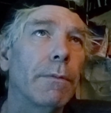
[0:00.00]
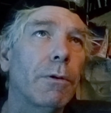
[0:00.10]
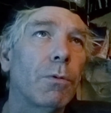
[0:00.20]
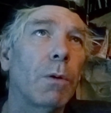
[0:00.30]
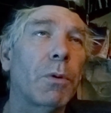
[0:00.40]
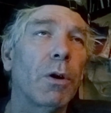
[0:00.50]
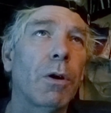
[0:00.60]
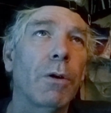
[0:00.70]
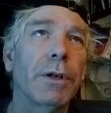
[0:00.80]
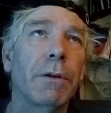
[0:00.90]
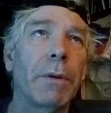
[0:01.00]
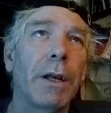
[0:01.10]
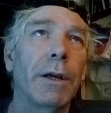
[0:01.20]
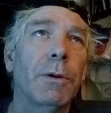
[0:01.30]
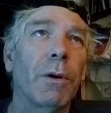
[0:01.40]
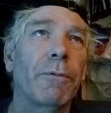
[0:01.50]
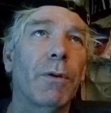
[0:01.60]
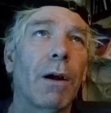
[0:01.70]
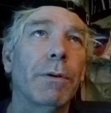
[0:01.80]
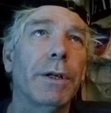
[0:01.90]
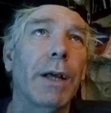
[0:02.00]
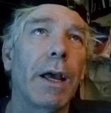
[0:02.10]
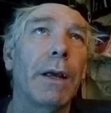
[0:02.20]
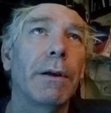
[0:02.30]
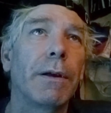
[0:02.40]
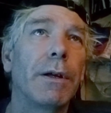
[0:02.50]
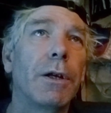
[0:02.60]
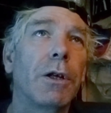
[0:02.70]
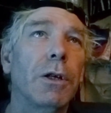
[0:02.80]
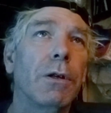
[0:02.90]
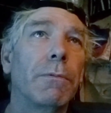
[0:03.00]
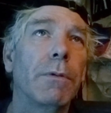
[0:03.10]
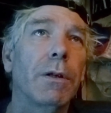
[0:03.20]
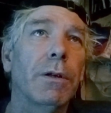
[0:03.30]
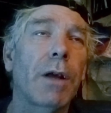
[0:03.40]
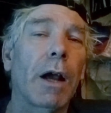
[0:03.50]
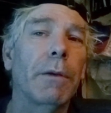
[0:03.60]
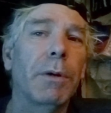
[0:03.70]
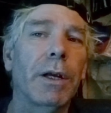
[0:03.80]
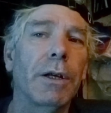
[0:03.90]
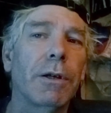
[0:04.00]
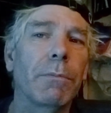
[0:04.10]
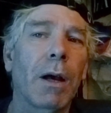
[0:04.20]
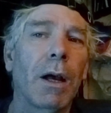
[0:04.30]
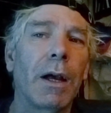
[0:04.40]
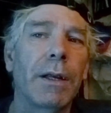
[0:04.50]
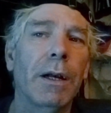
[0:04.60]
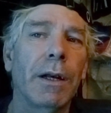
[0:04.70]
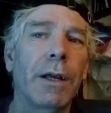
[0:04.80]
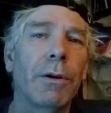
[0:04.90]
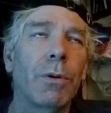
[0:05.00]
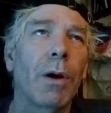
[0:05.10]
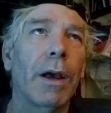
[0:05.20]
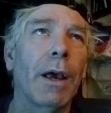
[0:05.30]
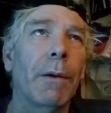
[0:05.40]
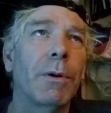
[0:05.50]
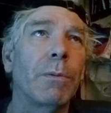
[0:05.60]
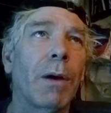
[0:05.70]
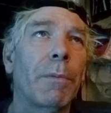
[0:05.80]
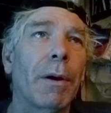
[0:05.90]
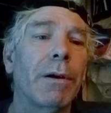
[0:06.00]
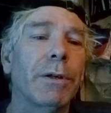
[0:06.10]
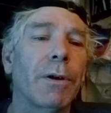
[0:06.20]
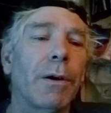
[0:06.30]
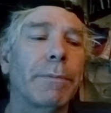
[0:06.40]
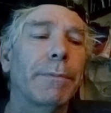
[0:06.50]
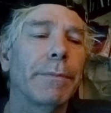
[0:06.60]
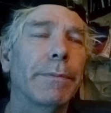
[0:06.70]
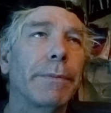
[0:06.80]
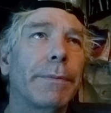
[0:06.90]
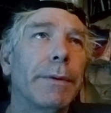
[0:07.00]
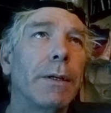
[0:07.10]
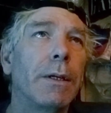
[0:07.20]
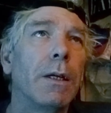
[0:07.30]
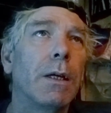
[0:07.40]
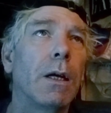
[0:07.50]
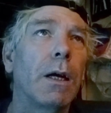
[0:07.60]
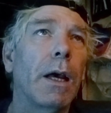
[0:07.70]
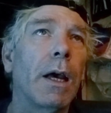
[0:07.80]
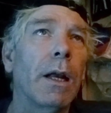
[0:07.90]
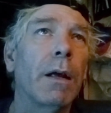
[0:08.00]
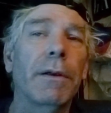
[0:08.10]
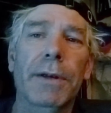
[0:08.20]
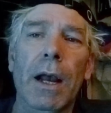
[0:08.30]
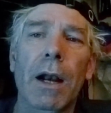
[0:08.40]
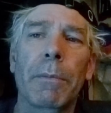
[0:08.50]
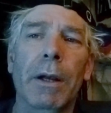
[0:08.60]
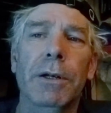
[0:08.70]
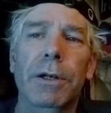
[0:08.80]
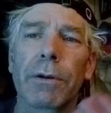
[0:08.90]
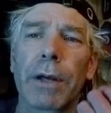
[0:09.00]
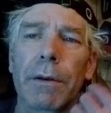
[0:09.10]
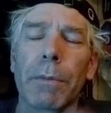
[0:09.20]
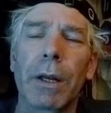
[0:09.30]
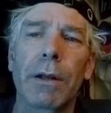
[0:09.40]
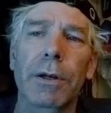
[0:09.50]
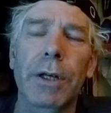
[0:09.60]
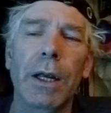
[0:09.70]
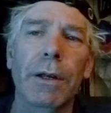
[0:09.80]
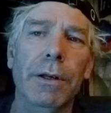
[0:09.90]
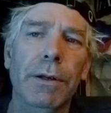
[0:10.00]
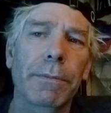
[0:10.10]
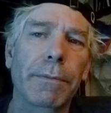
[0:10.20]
Role protocols in the media 24 hours a day. It's documentation of my identity and who I am and who my parents are. And a satellite man is still hitting me in the teeth.